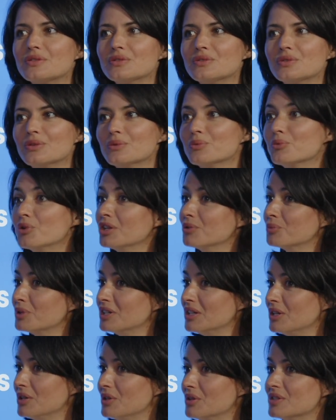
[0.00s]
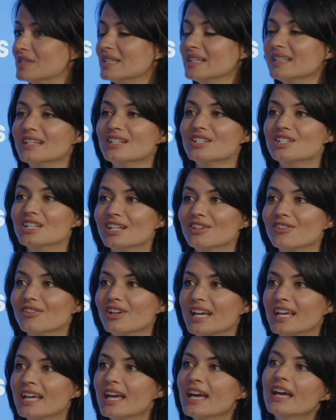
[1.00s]
to the one we use in
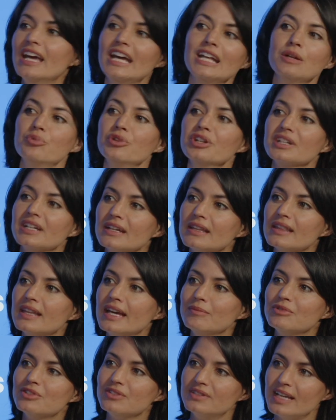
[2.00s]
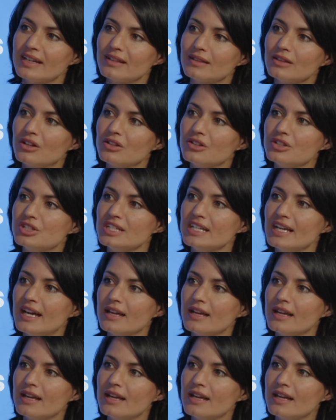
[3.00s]
engineering and bringing them to technology,